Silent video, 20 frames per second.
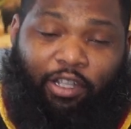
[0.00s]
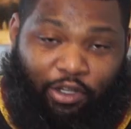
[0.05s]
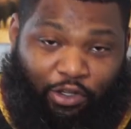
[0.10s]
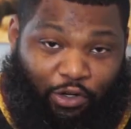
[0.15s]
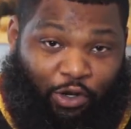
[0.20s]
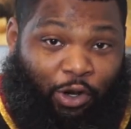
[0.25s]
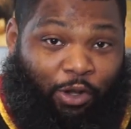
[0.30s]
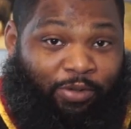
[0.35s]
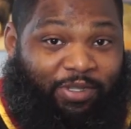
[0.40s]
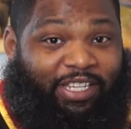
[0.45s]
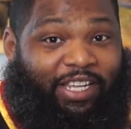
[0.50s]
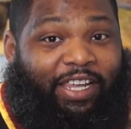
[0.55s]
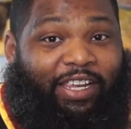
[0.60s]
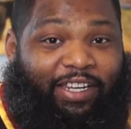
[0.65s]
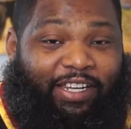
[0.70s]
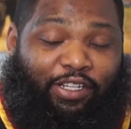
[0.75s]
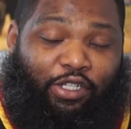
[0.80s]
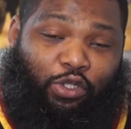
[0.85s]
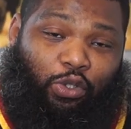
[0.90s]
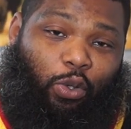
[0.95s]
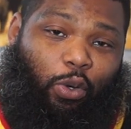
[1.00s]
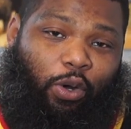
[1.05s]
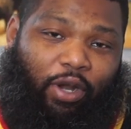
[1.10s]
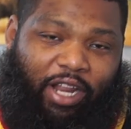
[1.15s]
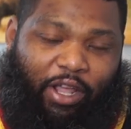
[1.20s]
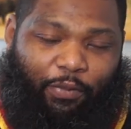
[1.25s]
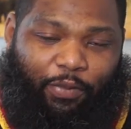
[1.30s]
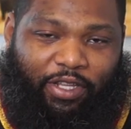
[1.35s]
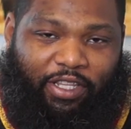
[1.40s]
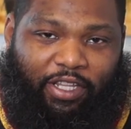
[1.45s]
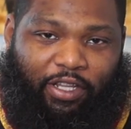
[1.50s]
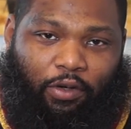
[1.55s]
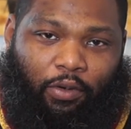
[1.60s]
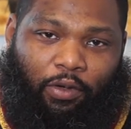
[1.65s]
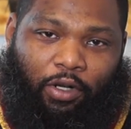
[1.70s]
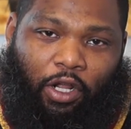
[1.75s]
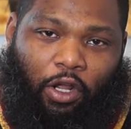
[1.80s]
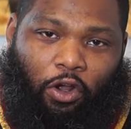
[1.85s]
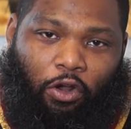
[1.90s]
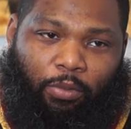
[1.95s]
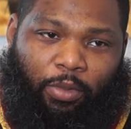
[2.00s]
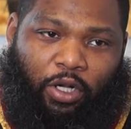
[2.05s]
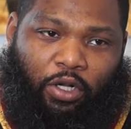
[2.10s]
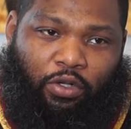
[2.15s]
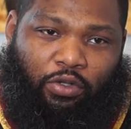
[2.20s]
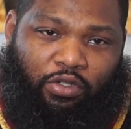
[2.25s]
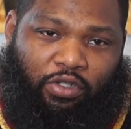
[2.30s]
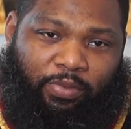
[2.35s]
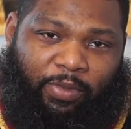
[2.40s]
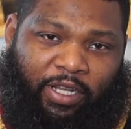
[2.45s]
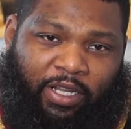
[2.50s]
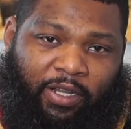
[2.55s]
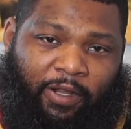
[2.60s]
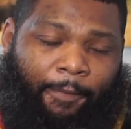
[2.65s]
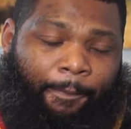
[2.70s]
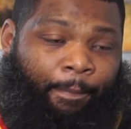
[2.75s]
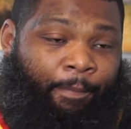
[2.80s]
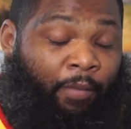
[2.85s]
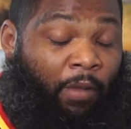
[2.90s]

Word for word: you know what I'm saying, this story that we did on the hobos, man?